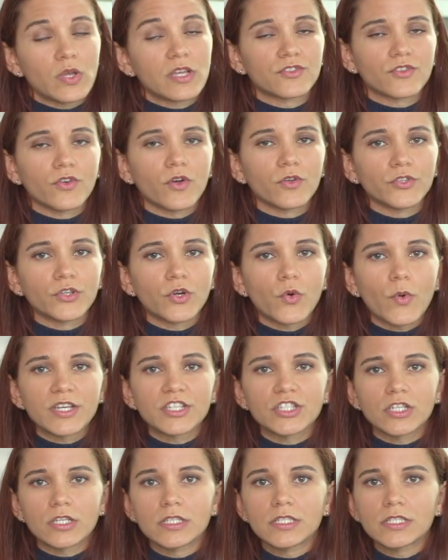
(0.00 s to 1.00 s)
to answer all your
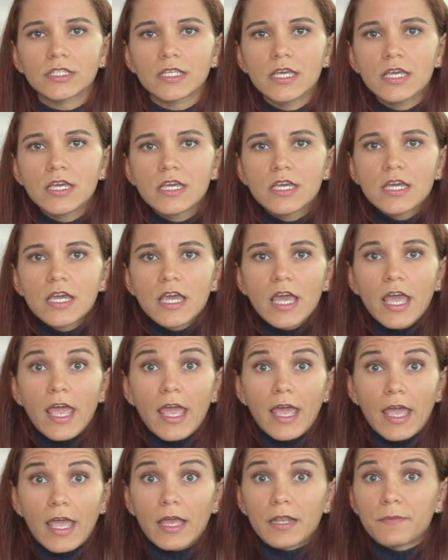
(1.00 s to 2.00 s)
questions
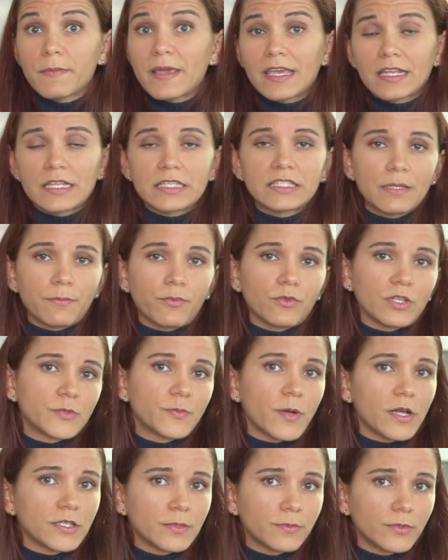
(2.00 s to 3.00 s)
and make it as simple
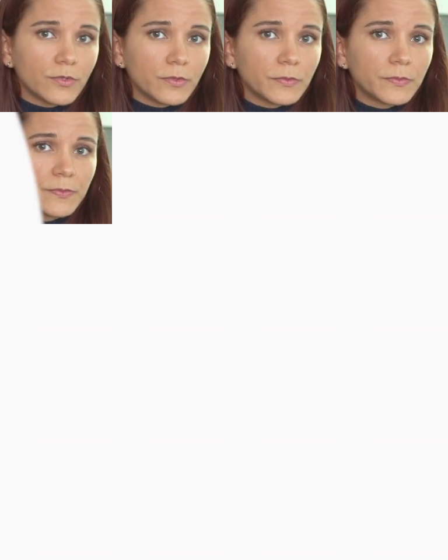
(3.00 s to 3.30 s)
as possible.